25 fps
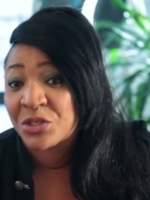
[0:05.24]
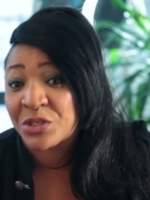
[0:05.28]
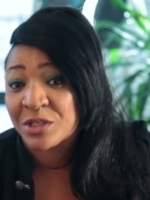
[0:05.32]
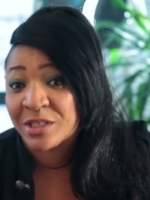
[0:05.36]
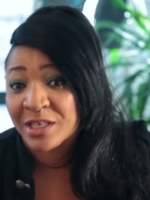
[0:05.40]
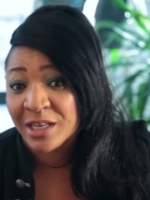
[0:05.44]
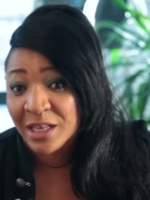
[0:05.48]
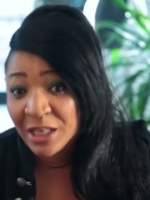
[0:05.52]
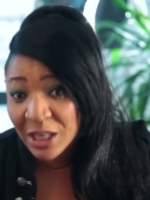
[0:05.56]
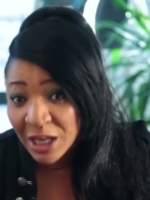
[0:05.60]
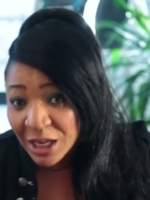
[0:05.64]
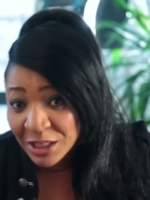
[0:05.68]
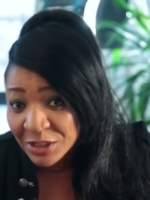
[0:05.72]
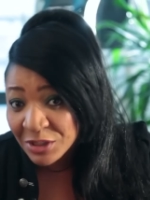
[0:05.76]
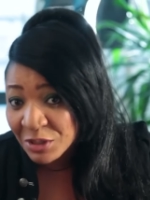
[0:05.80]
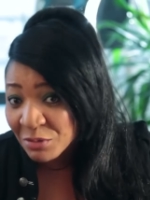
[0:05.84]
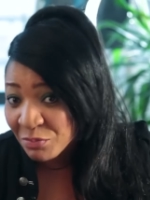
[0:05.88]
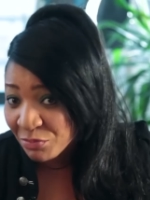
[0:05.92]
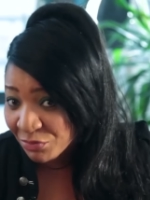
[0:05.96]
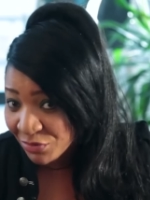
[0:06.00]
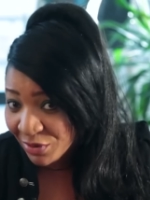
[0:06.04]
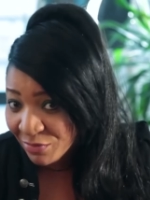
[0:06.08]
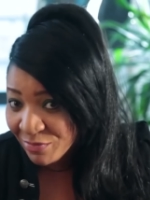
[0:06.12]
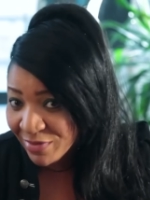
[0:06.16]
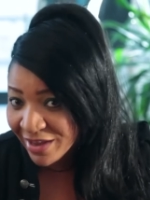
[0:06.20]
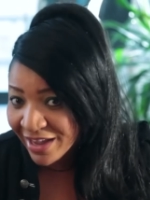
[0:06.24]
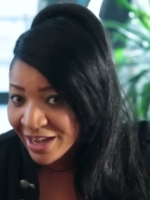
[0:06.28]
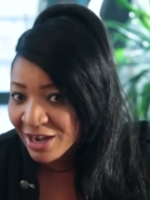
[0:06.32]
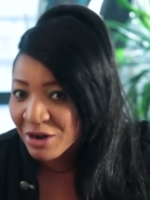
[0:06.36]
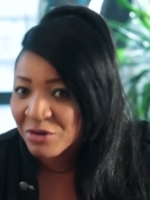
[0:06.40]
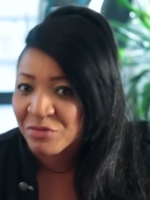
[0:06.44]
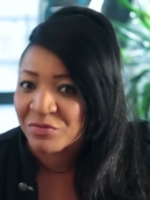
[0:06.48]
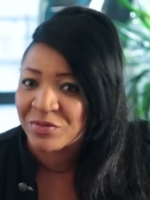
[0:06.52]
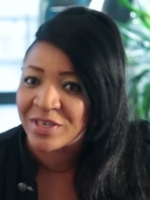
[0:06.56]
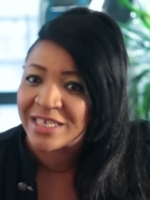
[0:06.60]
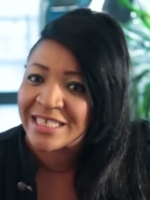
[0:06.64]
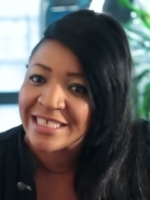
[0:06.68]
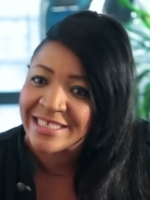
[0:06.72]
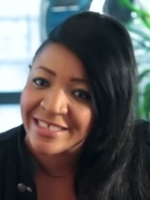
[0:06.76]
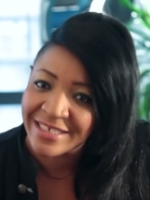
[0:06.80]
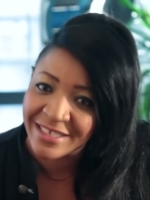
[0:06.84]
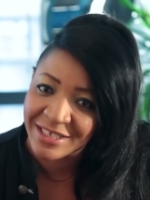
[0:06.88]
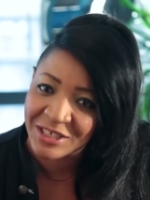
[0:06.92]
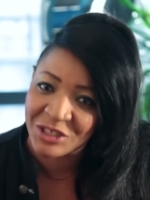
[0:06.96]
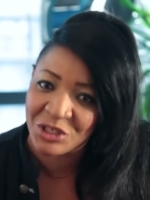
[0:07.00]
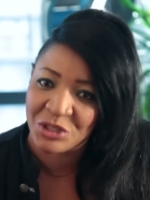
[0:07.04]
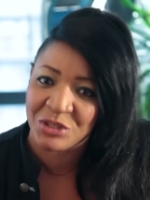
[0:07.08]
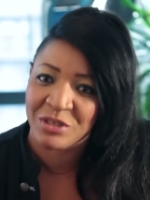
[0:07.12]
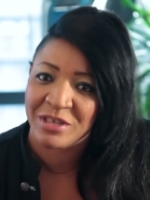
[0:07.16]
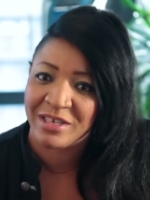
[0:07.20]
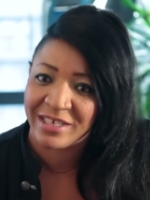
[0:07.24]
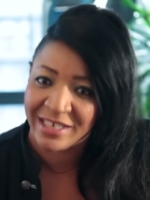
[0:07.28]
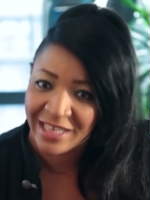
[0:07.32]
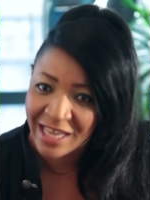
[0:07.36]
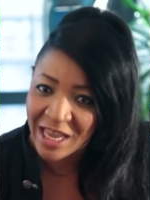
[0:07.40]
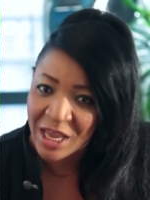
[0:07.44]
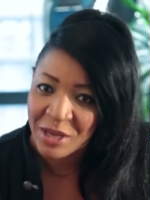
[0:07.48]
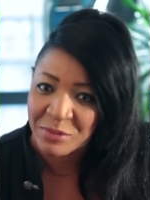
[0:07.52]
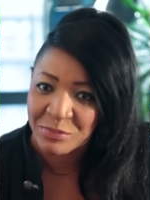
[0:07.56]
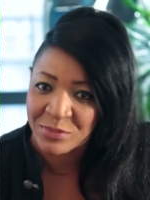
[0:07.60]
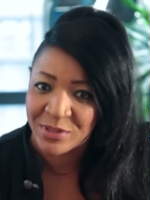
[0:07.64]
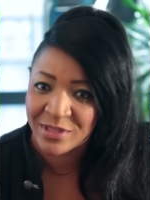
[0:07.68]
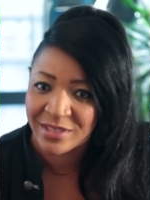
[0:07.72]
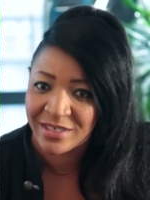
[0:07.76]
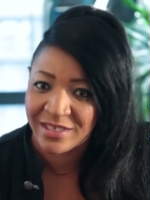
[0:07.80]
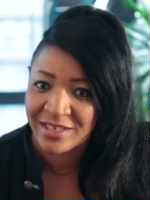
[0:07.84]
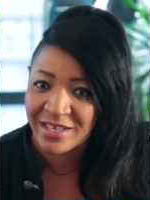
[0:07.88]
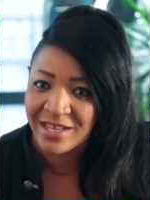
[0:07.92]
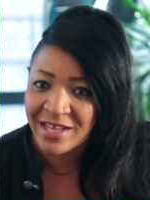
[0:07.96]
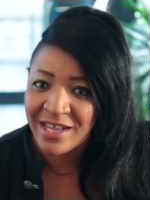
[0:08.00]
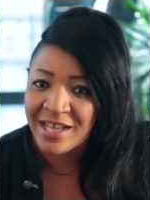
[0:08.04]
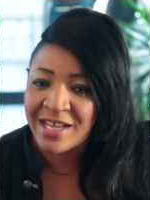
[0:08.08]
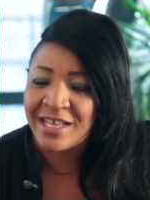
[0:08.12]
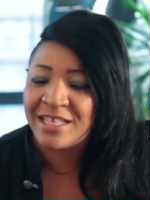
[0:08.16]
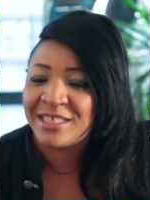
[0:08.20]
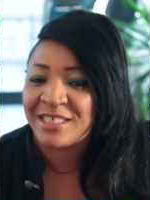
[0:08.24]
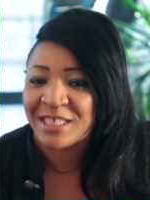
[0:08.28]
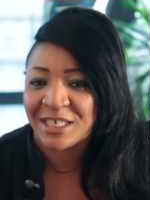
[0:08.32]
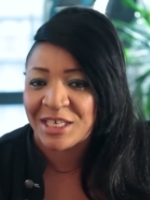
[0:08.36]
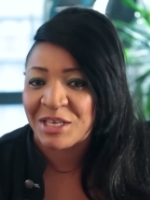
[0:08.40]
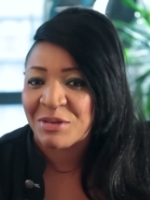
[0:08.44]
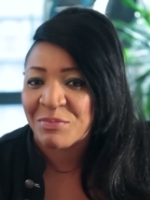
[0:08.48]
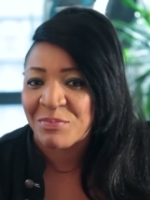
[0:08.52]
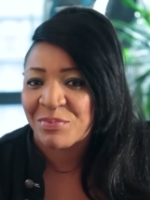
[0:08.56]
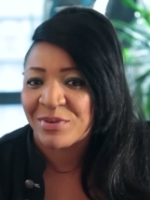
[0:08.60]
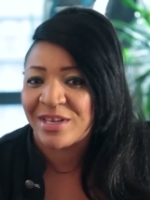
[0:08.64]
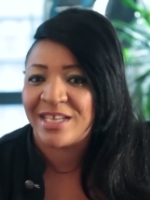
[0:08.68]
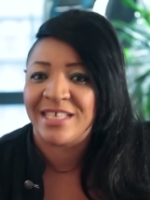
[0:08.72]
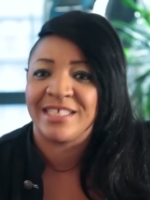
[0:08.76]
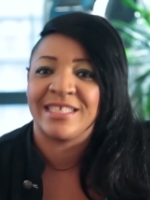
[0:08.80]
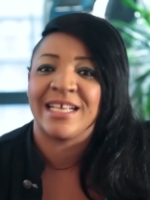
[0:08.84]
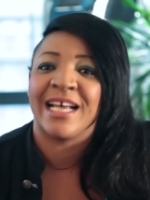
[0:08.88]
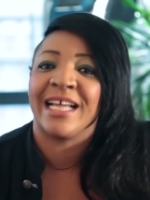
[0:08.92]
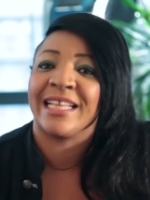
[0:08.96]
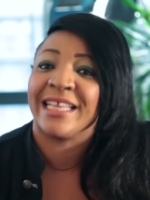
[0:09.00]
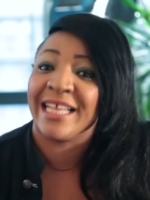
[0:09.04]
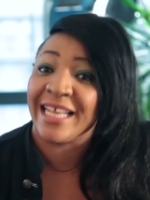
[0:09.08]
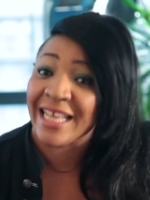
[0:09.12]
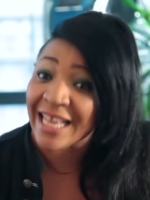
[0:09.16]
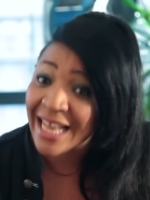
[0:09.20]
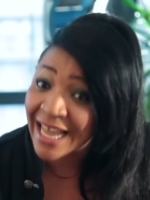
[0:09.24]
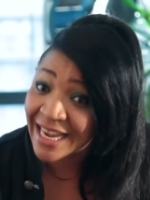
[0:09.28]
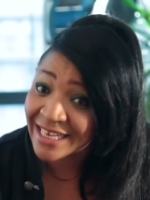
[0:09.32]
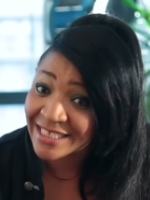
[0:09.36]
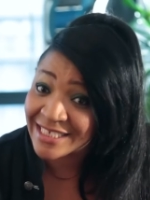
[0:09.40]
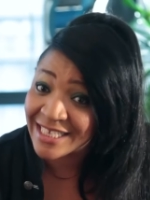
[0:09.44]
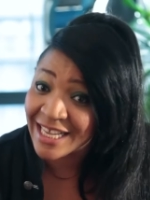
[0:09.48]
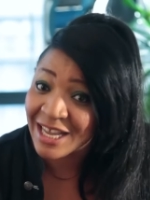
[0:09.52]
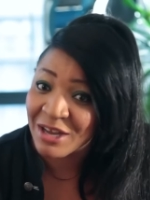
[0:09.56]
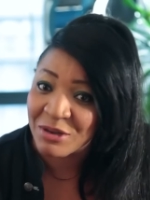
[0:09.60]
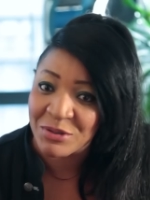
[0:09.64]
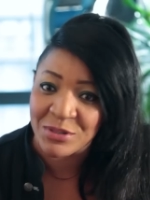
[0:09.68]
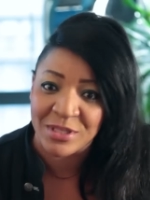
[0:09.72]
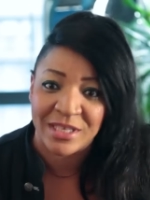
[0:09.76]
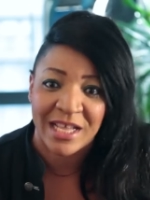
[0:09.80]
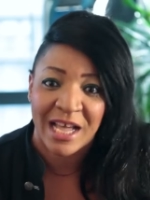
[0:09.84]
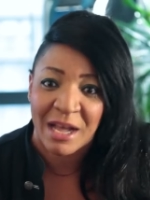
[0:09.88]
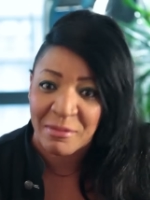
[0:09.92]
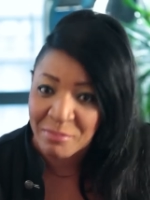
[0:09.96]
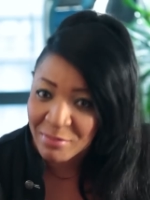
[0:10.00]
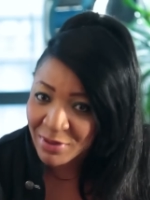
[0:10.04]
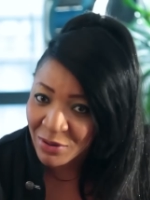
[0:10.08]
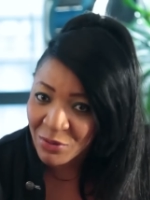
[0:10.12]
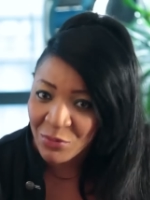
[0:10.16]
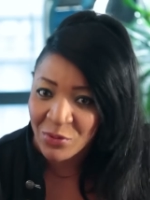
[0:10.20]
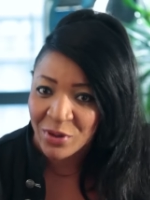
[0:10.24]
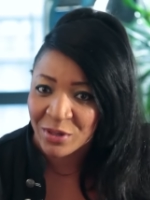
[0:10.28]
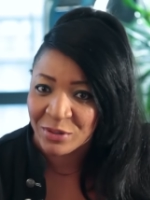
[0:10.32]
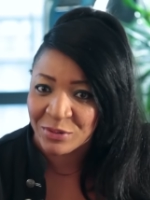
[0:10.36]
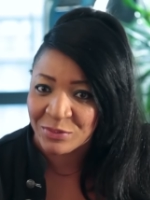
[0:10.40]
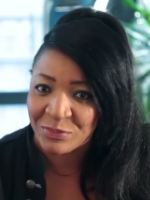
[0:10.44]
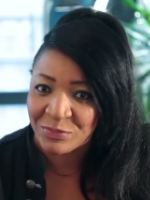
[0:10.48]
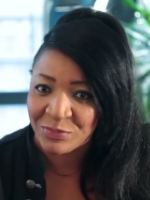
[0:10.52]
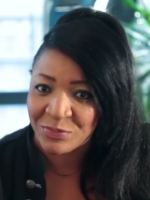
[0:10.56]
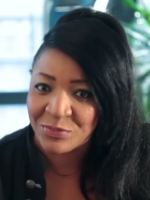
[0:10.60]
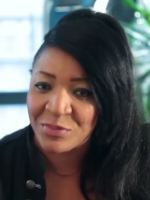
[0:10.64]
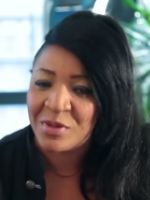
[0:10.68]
to the London premiere of International Games, taking place at the Lighthouse, Camberwell.